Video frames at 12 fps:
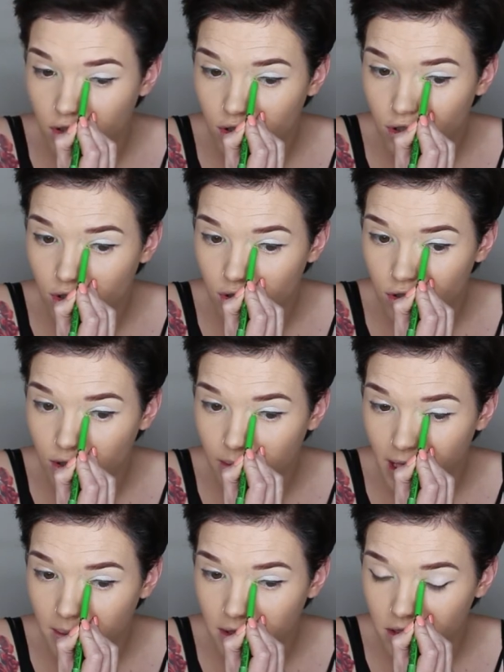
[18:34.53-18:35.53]
to, to
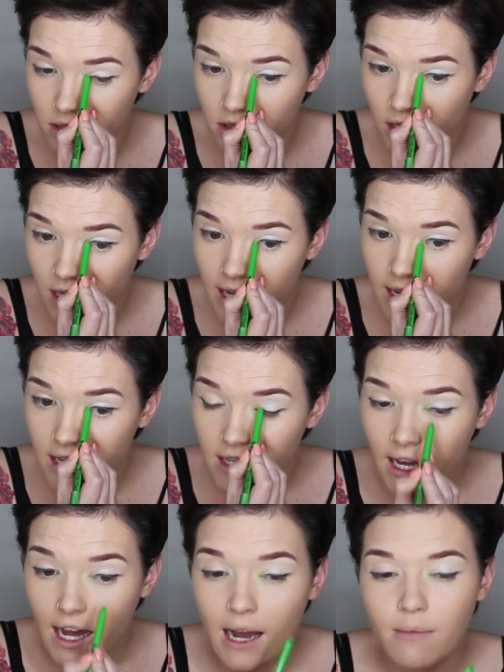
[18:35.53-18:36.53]
Bubbles?
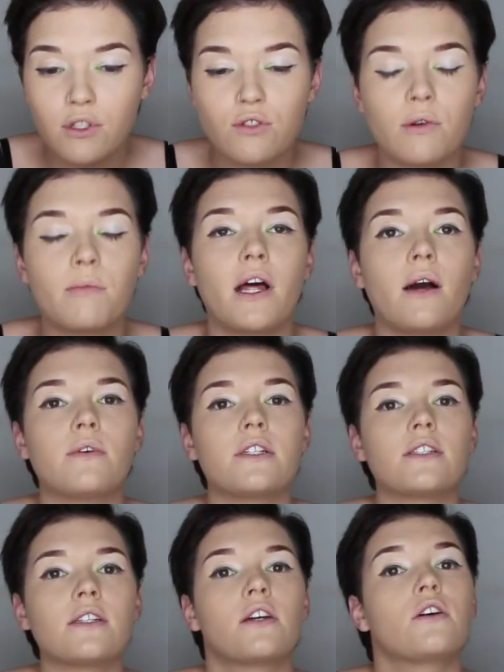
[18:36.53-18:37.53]
Harmon's reply
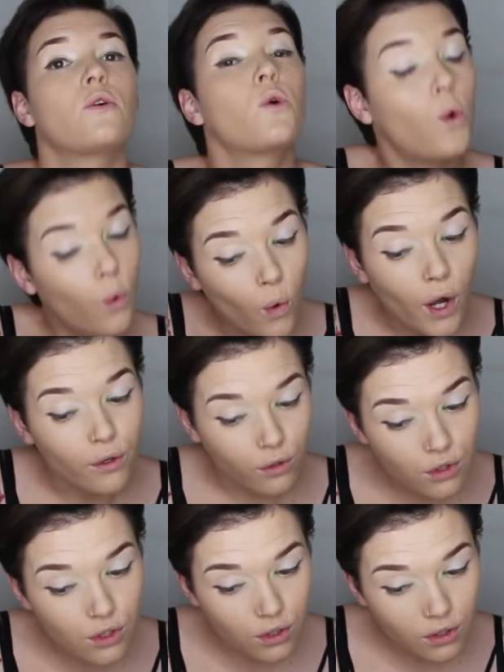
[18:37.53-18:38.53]
was,
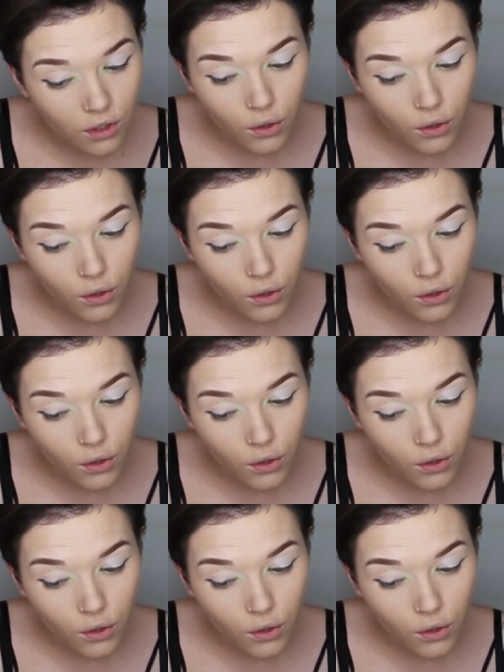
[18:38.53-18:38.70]
quote,